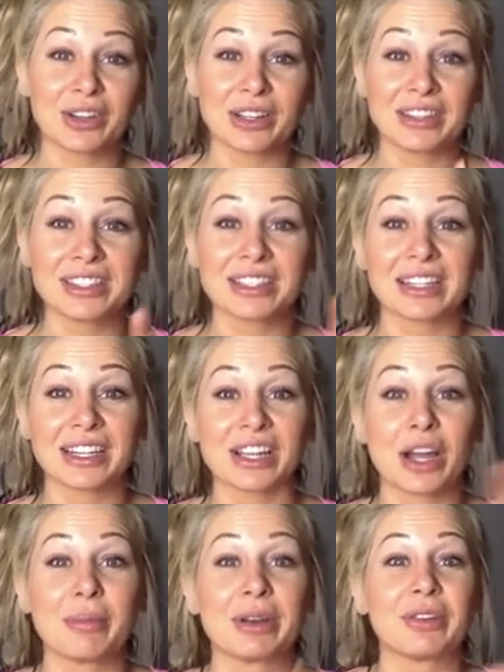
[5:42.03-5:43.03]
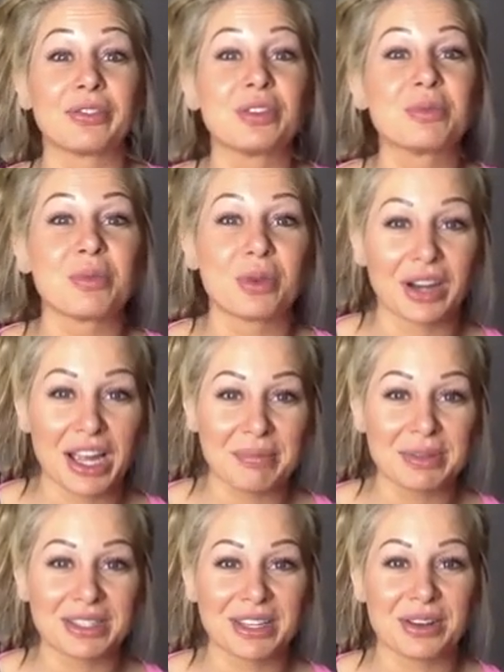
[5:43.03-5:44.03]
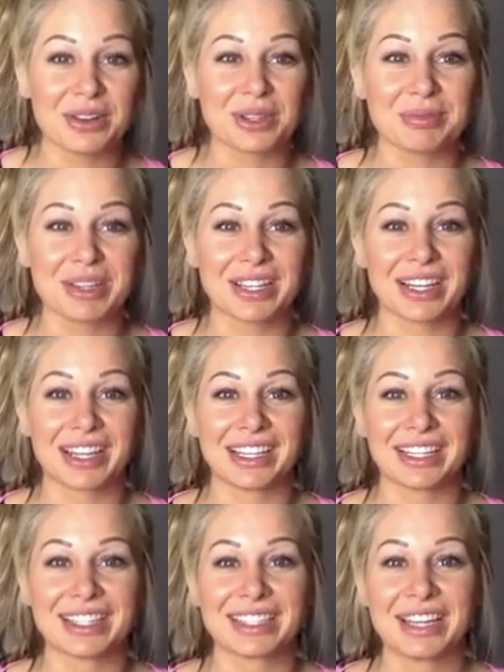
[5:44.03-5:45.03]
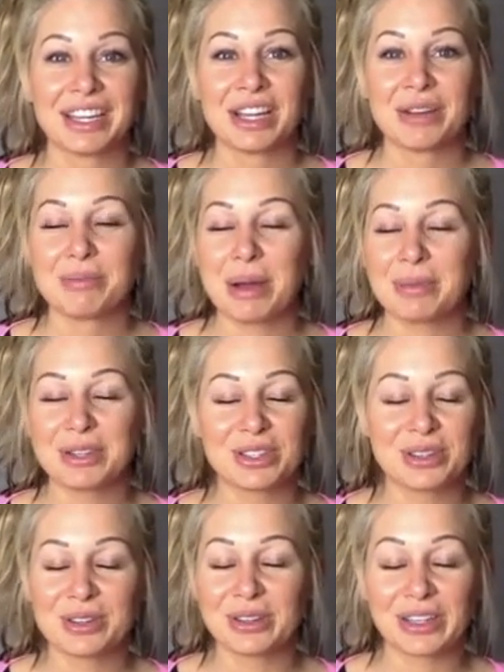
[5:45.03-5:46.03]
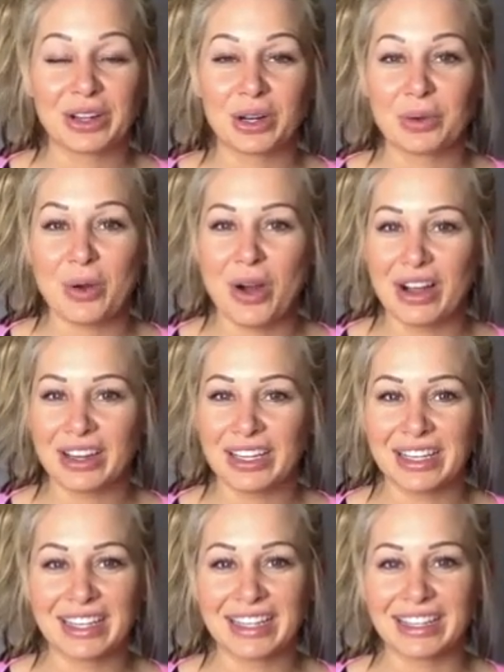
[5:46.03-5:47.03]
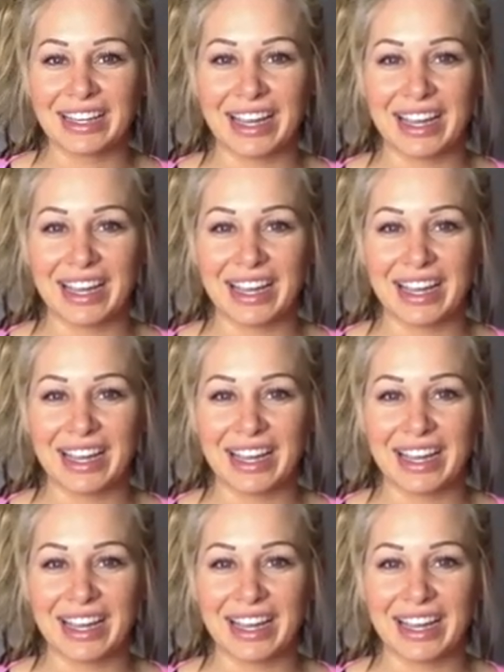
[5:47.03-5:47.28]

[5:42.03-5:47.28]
And this is going to come in a few more episodes because Mama June and her walking.